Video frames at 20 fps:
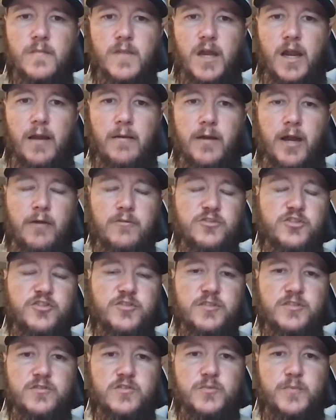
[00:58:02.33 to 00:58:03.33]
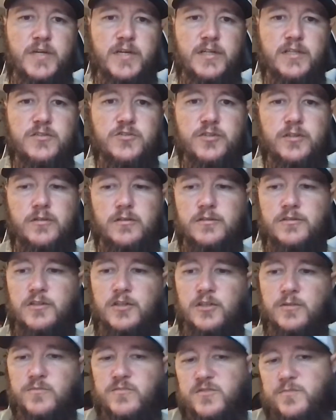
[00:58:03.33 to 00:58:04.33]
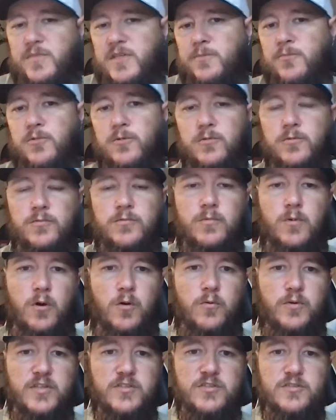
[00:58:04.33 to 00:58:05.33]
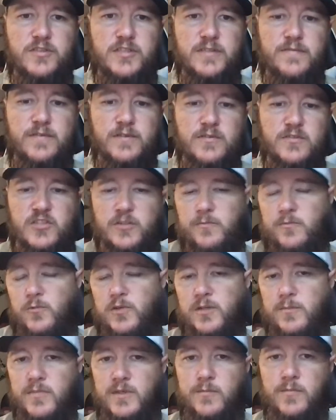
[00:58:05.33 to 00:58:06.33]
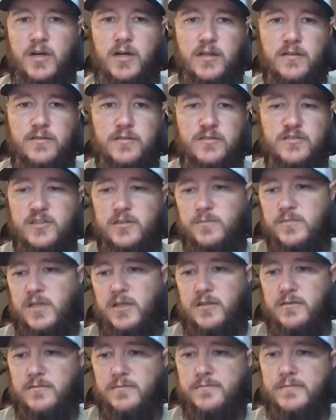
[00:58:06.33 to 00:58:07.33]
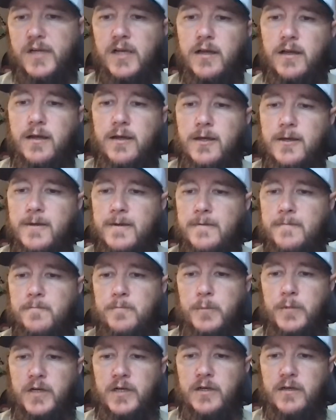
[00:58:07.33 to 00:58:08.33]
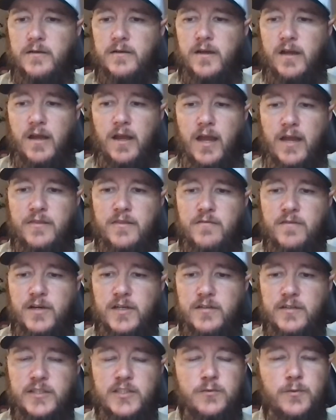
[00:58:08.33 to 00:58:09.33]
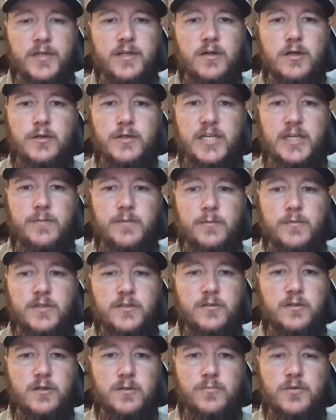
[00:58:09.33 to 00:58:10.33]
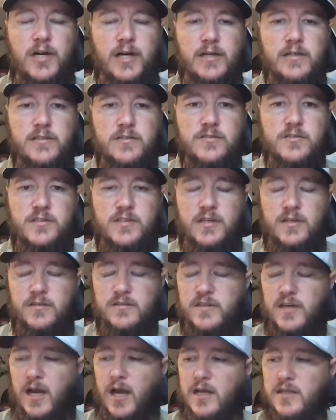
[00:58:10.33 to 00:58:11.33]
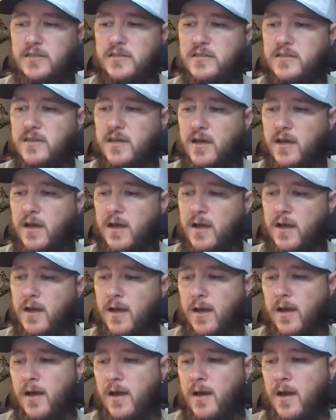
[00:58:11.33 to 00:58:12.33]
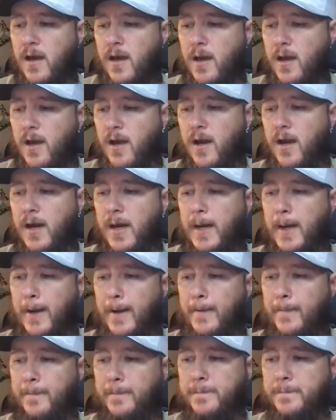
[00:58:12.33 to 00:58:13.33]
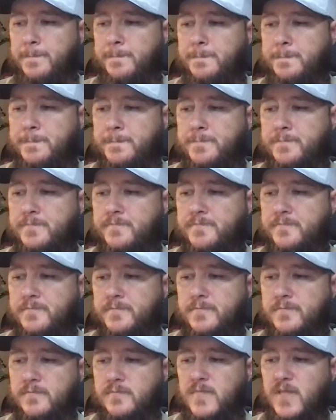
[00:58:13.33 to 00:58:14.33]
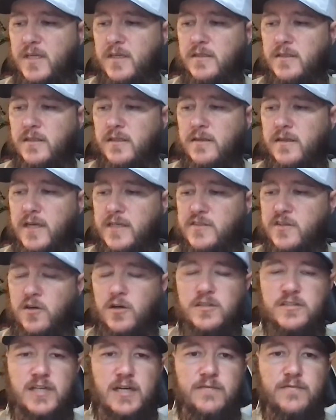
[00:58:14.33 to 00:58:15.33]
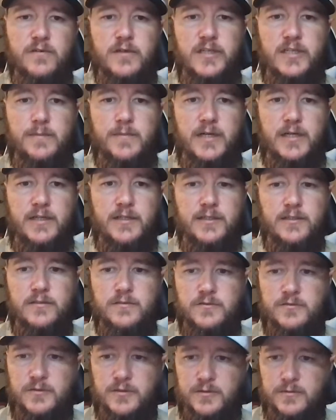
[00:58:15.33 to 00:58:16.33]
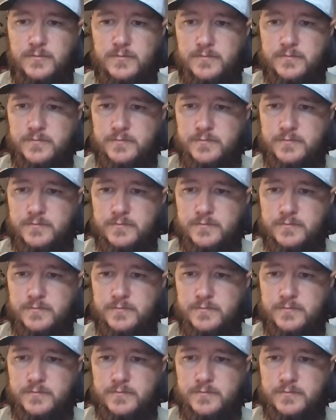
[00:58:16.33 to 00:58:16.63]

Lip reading: I was just speaking in general terms. People always are different. Some want to be bothered, some don't. But at the very least, we can all keep them in our prayers and thoughts. That's a hard time for anybody to go through.